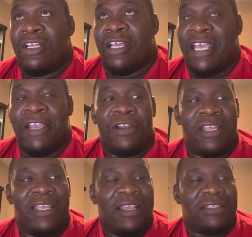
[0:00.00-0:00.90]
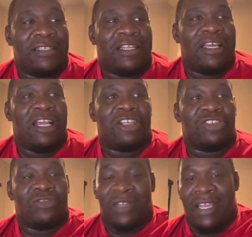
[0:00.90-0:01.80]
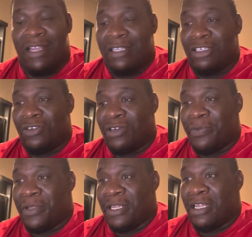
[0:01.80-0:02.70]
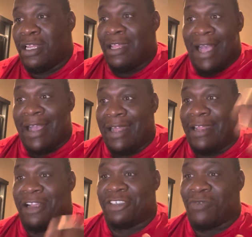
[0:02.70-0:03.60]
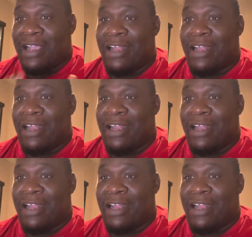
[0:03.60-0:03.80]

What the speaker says: hear the kids in the classroom, the hand go up, and I got the answer right.